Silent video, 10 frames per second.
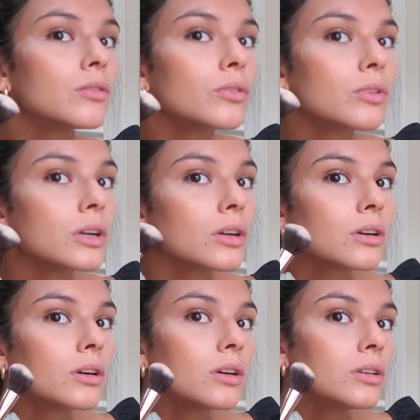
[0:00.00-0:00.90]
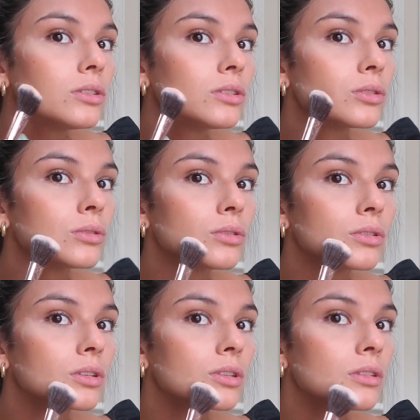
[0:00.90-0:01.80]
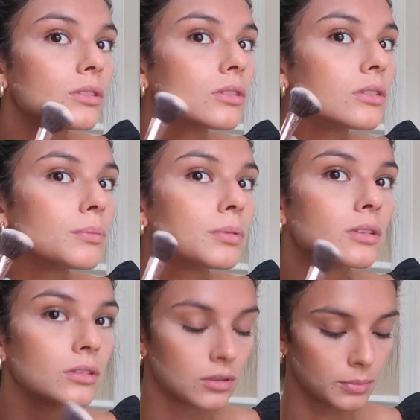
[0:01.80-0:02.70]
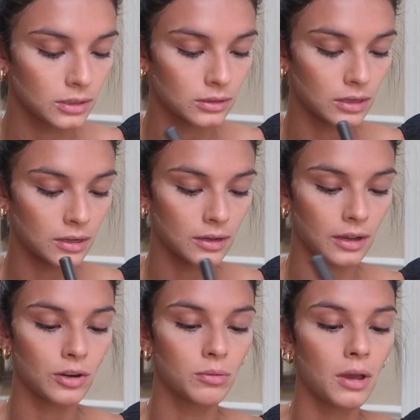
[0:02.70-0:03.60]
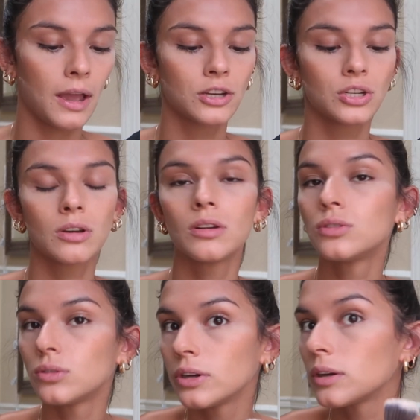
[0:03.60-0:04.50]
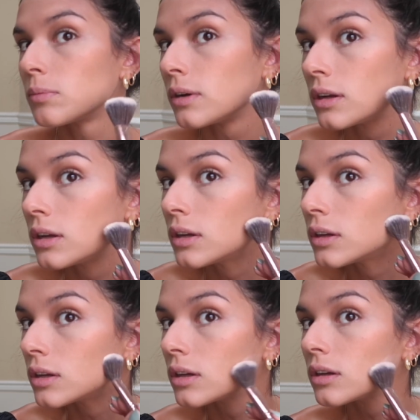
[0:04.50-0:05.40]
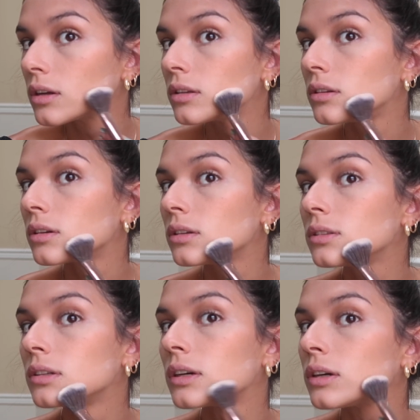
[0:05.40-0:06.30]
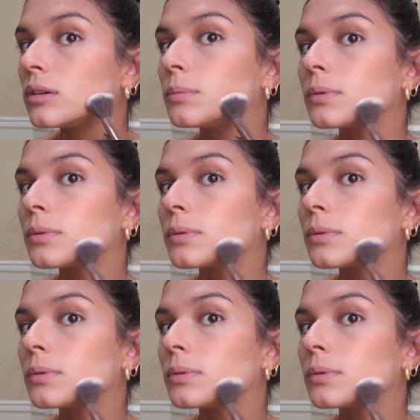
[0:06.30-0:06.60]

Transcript: for contour, I put a little bit like that. I know I'm not actually contouring, but it does help,